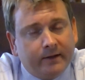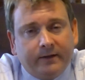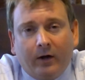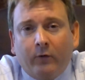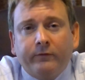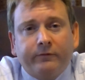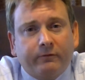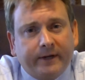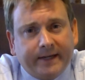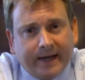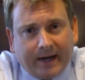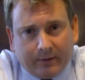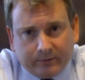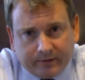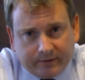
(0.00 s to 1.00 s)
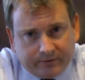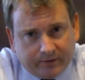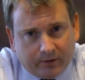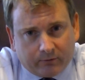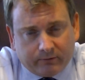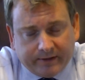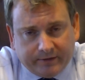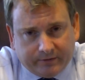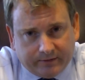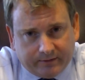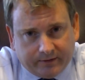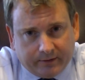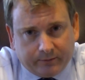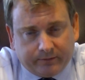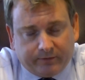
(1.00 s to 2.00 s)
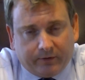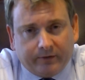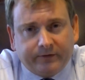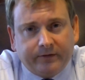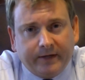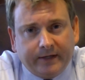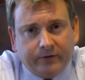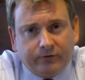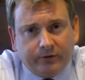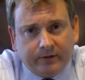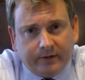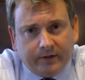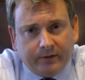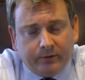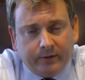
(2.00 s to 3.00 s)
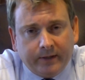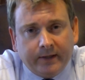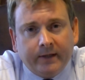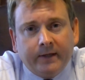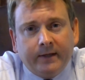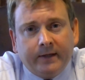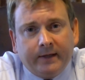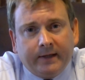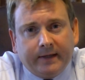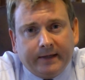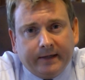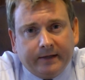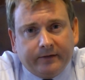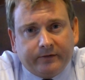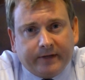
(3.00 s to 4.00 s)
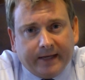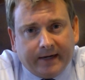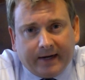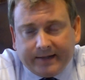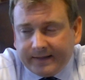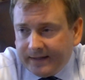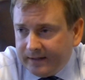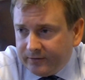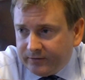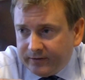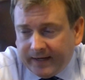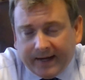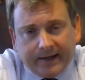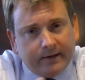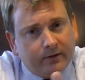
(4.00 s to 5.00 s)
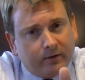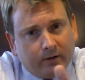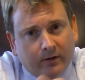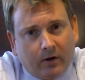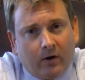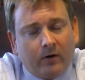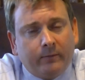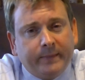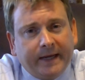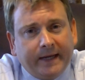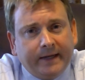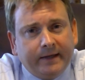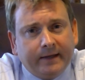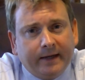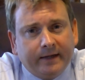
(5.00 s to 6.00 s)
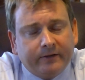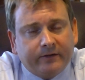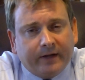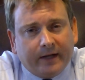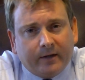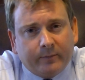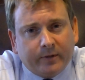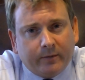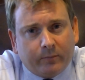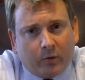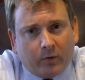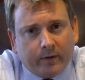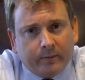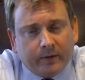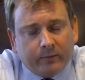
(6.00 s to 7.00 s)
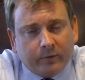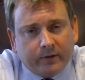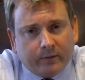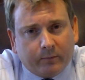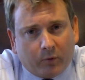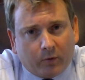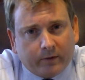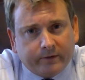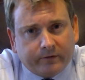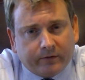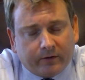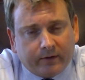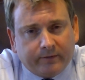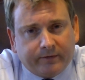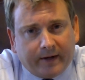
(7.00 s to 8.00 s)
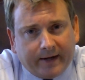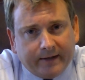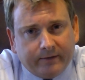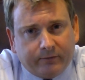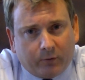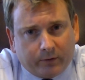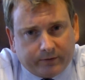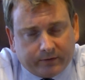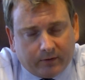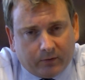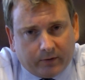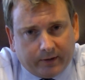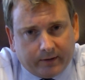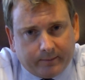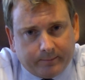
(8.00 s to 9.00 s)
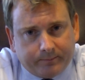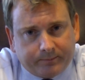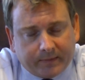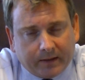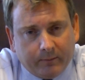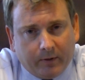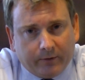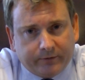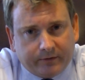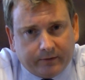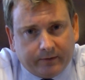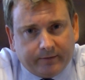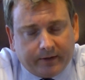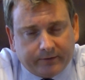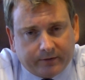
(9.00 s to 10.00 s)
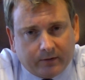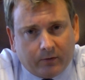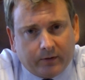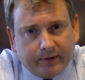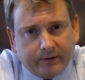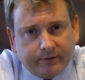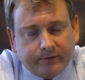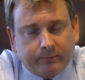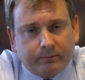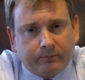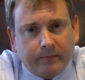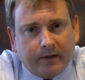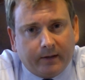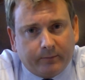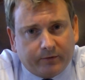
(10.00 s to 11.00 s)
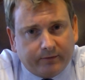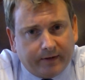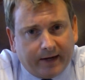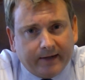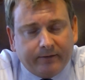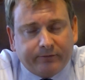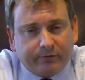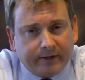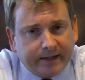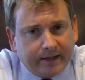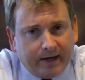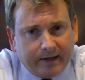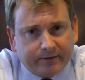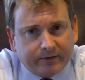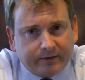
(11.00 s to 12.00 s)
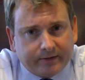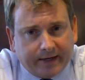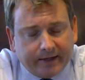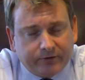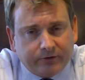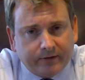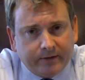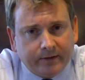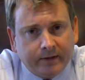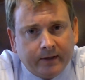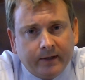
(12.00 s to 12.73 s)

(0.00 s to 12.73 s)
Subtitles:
Don't freak out. There's no reason to. First thing you should do is get on the internet or call me and set up an appointment with a board certified divorce lawyer. Most of us lawyers provide a free consultation.